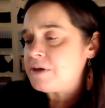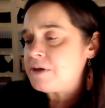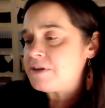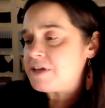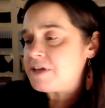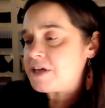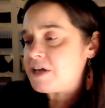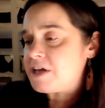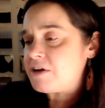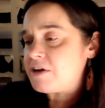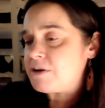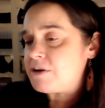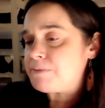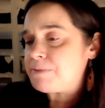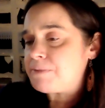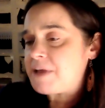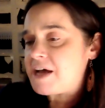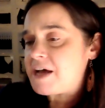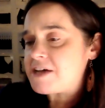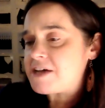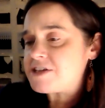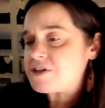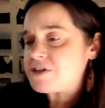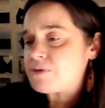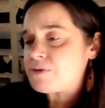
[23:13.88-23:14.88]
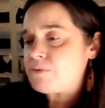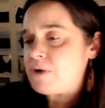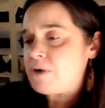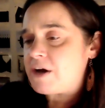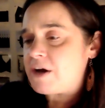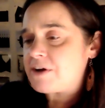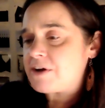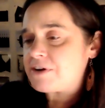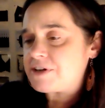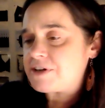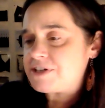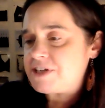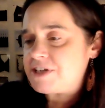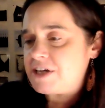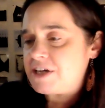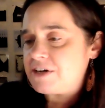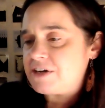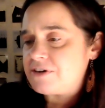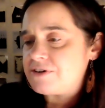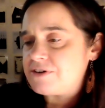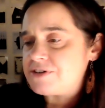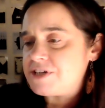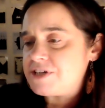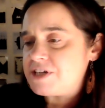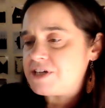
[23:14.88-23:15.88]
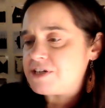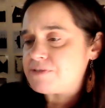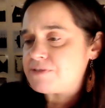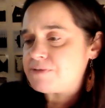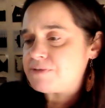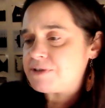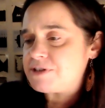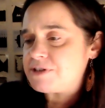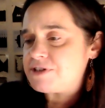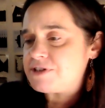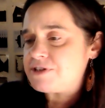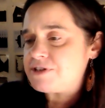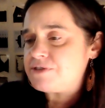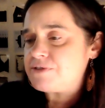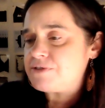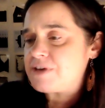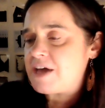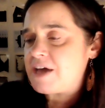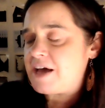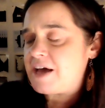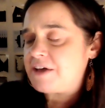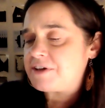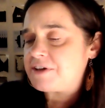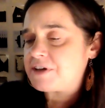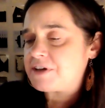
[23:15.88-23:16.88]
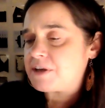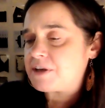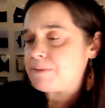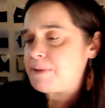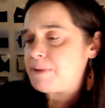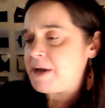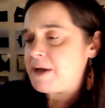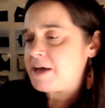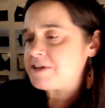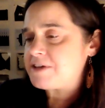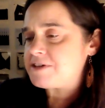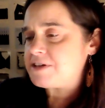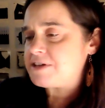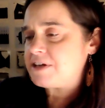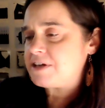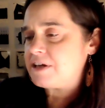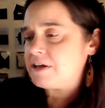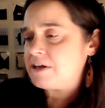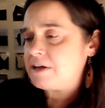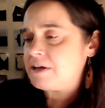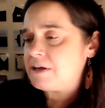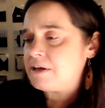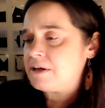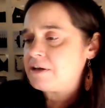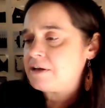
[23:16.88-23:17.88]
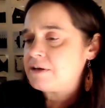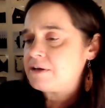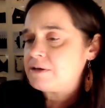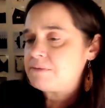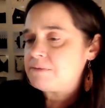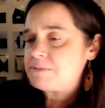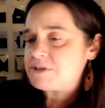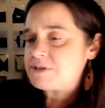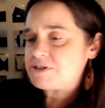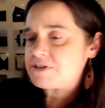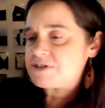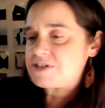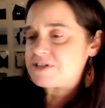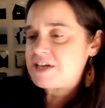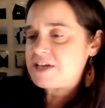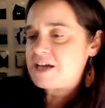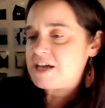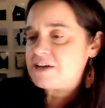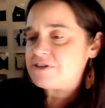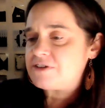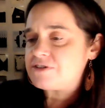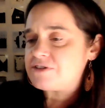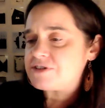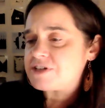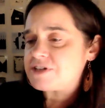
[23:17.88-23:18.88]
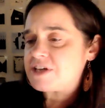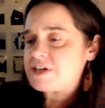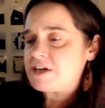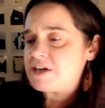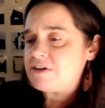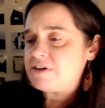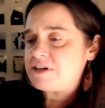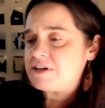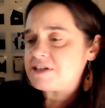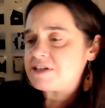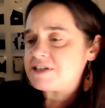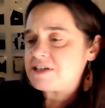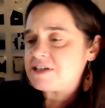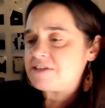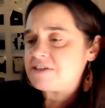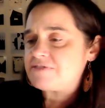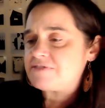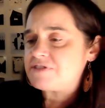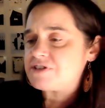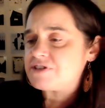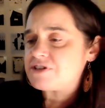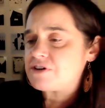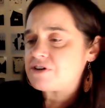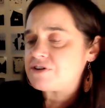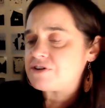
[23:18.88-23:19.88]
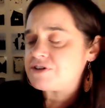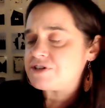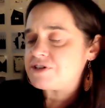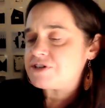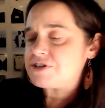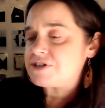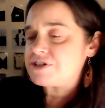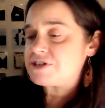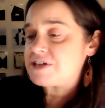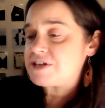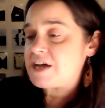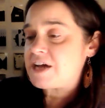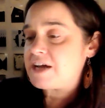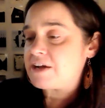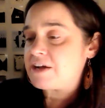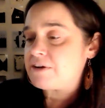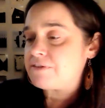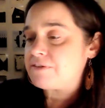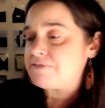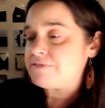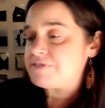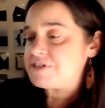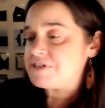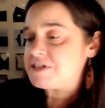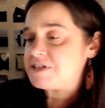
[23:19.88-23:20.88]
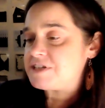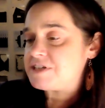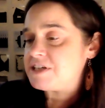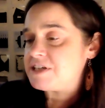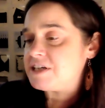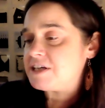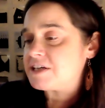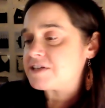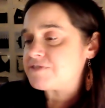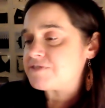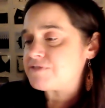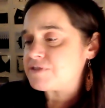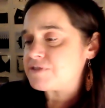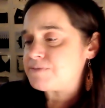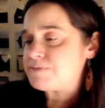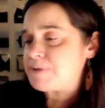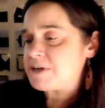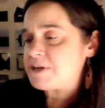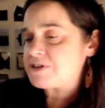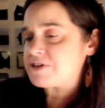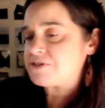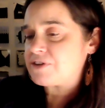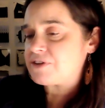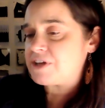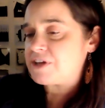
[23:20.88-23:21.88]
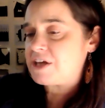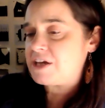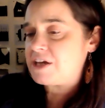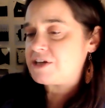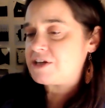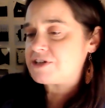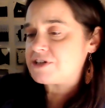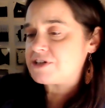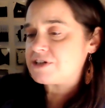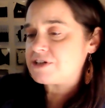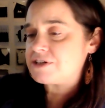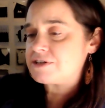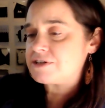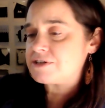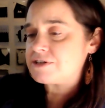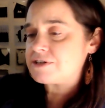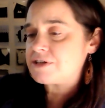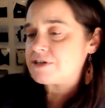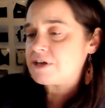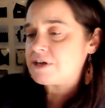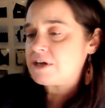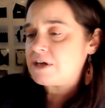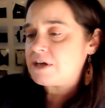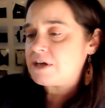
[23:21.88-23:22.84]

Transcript: They carried plastic water containers, each with a two gallon capacity. Mitchell Sanders carried a set of starched tiger fatigues for special occasions.